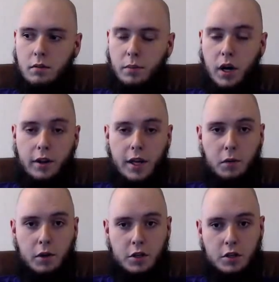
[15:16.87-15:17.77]
barley,
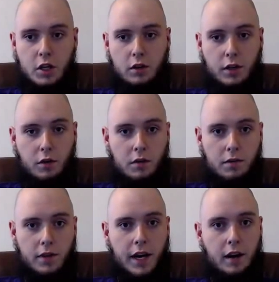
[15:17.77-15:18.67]
we're just generally going
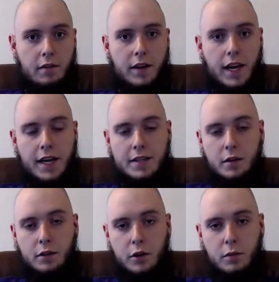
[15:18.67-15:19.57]
for the higher fatty
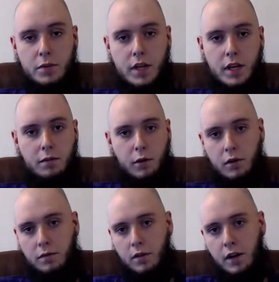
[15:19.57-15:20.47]
acid groups, and if we're
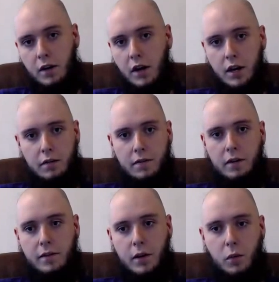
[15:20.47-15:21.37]
going for
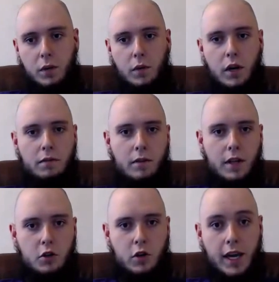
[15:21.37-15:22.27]
alfalfa, we want it
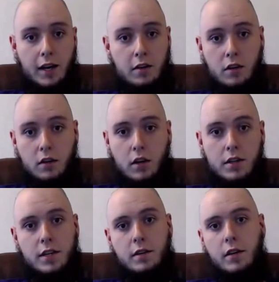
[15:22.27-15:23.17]
for the tricannatol
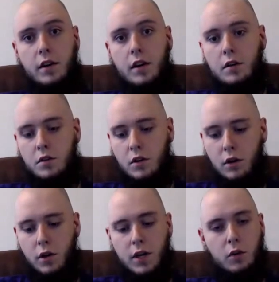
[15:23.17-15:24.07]
content.
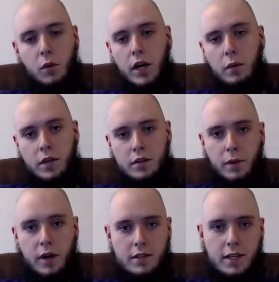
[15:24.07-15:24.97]
So either way, with
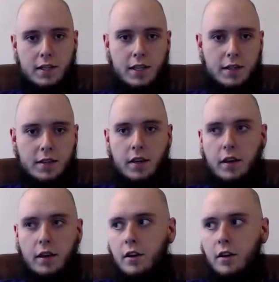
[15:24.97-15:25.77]
sprouted seed teas,